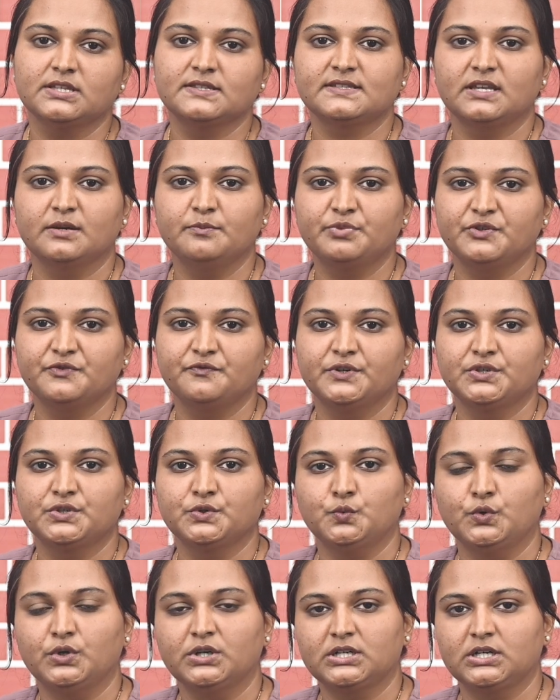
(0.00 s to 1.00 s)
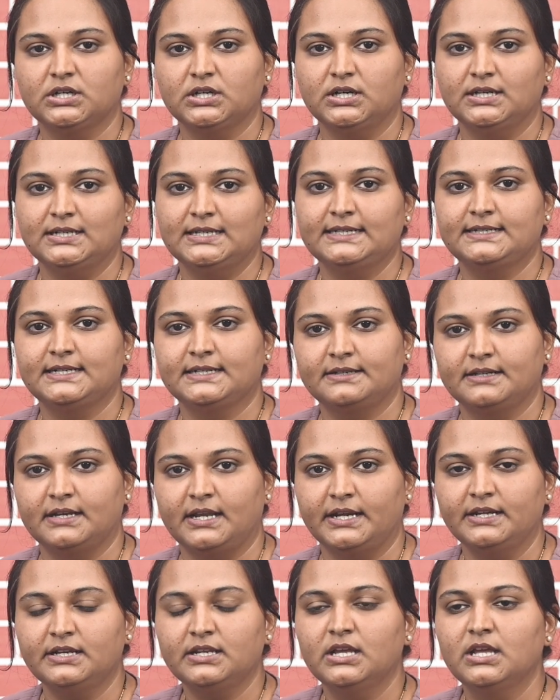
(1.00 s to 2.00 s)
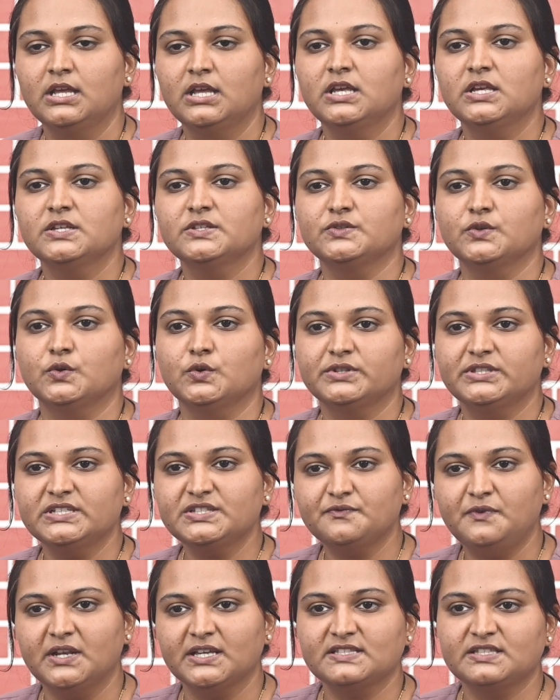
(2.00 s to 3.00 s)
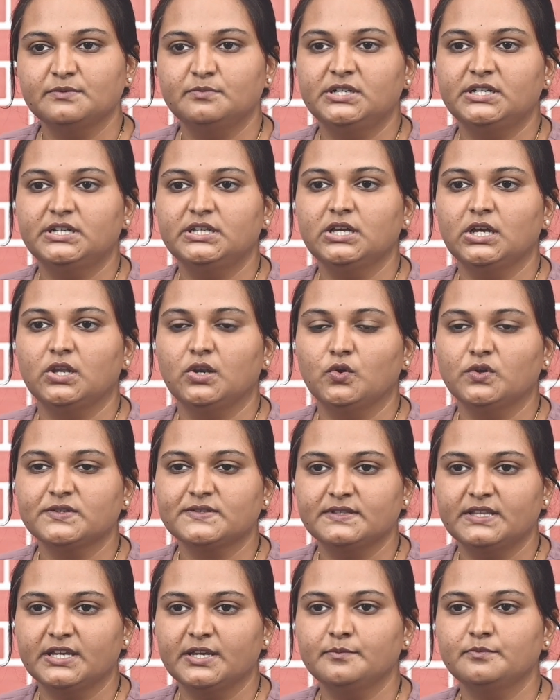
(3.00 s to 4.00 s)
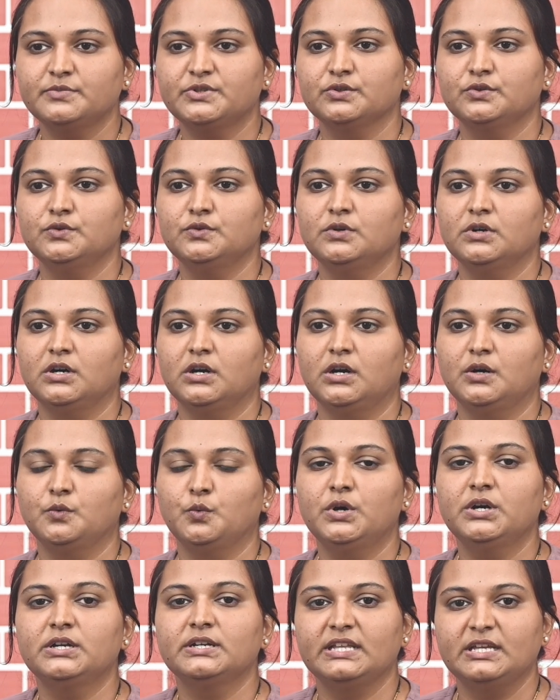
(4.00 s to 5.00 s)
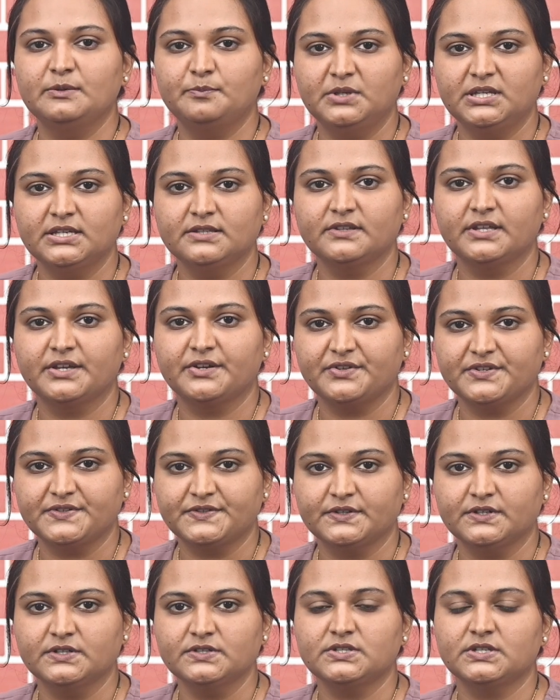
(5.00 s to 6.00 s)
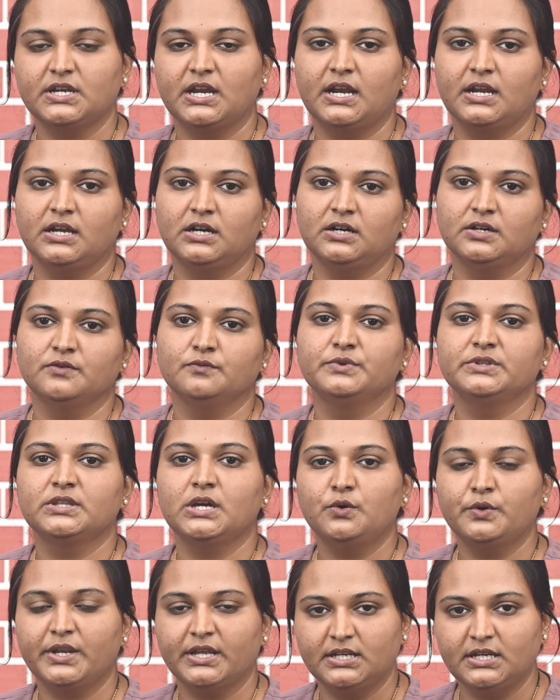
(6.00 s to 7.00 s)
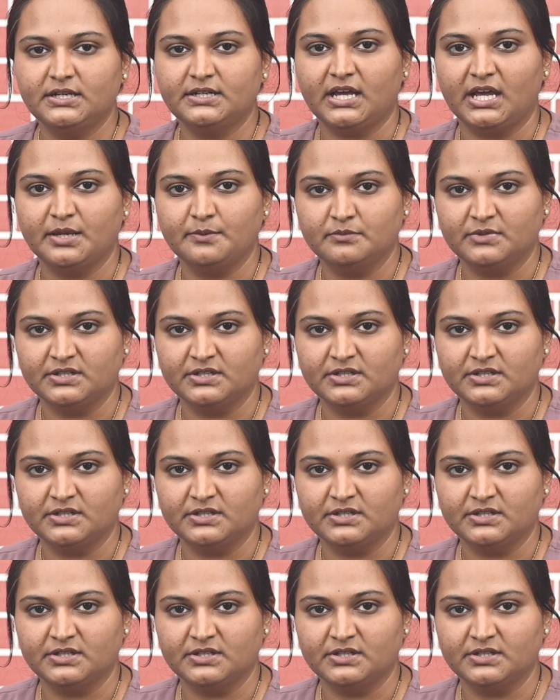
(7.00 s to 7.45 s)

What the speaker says: and some prefer to work late at night. So this flexibility allows them to work deeply in their research without any time